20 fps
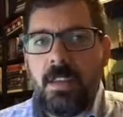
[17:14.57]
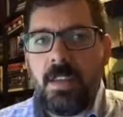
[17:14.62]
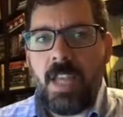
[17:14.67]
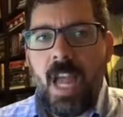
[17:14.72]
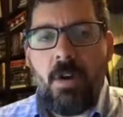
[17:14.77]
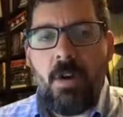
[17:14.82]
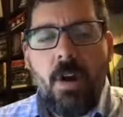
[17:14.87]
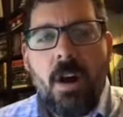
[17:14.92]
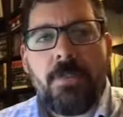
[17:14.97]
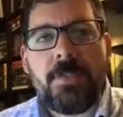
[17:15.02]

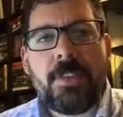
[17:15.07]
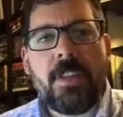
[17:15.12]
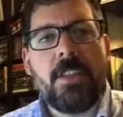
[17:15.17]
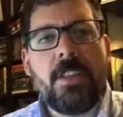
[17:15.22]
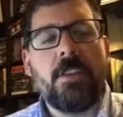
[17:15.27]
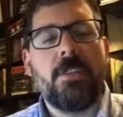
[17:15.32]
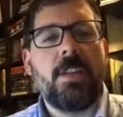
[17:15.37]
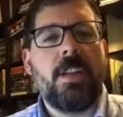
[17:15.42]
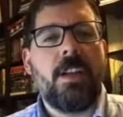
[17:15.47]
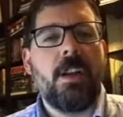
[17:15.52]
Now, often
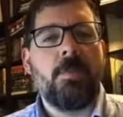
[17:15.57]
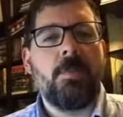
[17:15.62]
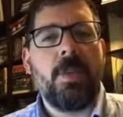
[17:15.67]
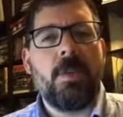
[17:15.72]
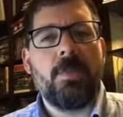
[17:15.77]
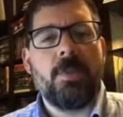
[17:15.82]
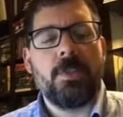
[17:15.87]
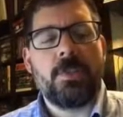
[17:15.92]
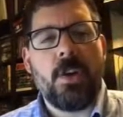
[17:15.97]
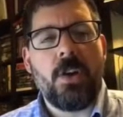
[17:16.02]
you'll hear
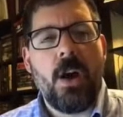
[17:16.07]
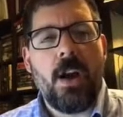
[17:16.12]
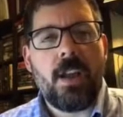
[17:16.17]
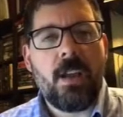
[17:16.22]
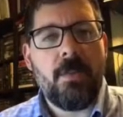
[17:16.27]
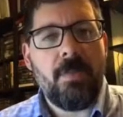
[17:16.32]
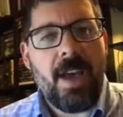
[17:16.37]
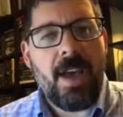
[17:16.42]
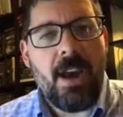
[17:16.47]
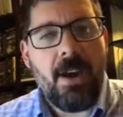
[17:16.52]
people
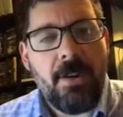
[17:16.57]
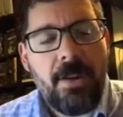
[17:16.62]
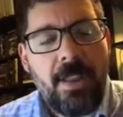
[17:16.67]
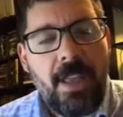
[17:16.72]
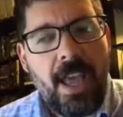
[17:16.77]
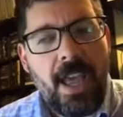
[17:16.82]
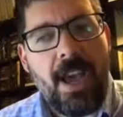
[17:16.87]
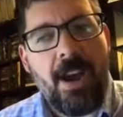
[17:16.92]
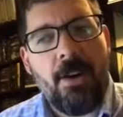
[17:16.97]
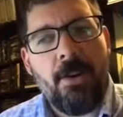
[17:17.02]
talk about
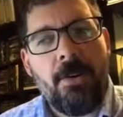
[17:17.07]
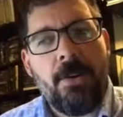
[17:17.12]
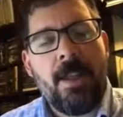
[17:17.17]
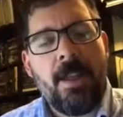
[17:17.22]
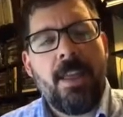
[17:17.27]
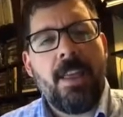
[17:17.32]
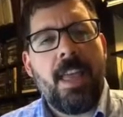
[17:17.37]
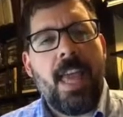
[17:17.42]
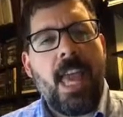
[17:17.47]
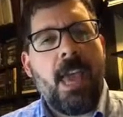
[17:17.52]
how
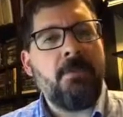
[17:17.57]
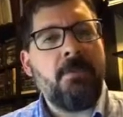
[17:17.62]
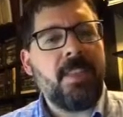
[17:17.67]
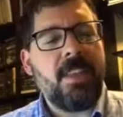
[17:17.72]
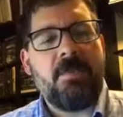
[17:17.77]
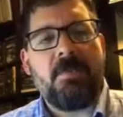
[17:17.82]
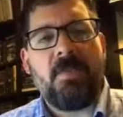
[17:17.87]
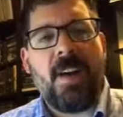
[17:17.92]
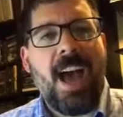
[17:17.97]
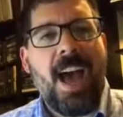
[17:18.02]

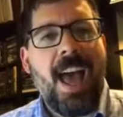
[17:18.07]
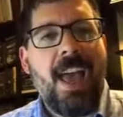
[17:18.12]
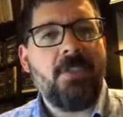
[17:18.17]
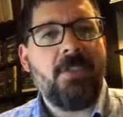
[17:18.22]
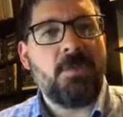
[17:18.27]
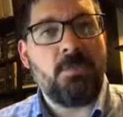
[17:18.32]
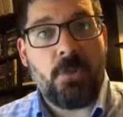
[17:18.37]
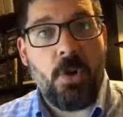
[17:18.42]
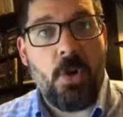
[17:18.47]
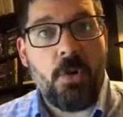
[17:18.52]
MD5
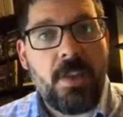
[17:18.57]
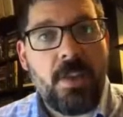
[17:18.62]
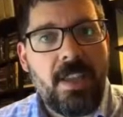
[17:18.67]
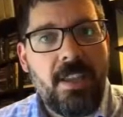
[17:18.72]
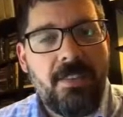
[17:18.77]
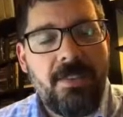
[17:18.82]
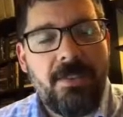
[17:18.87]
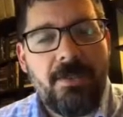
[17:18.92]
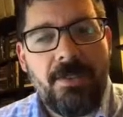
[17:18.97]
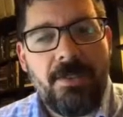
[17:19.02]
is
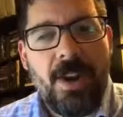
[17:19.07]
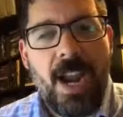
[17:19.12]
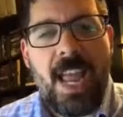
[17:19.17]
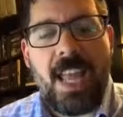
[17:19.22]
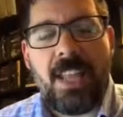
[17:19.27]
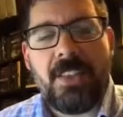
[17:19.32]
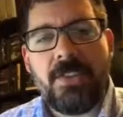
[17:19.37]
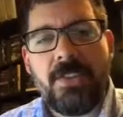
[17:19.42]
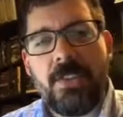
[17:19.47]
broken, right?